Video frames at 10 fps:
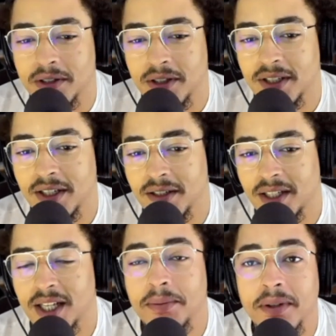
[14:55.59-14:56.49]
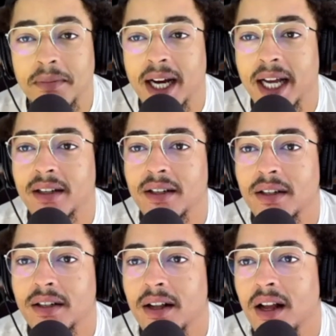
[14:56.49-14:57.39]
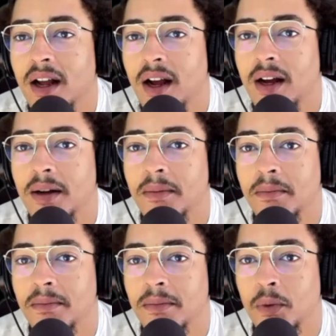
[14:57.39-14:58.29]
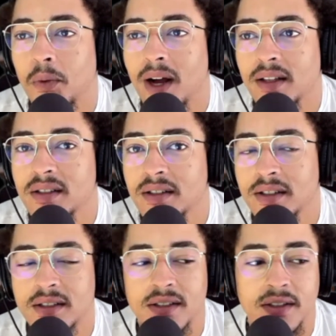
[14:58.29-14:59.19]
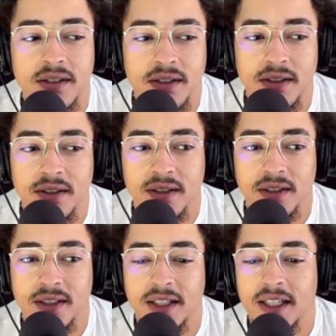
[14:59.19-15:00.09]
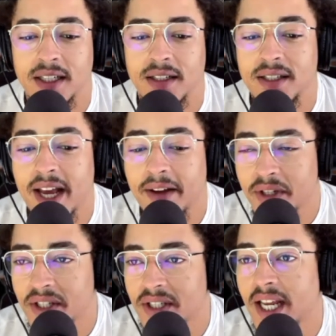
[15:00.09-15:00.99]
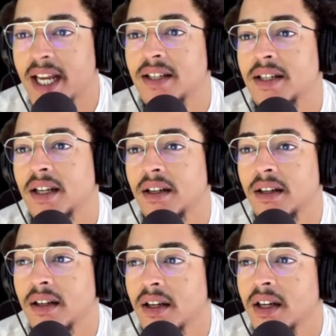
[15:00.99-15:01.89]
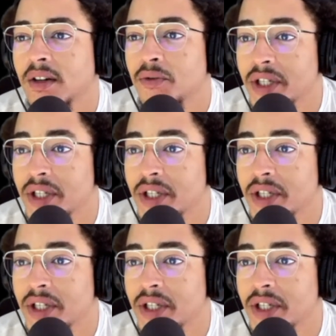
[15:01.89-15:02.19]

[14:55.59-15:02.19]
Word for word: just need to keep in mind, um, whilst this devastating hmm.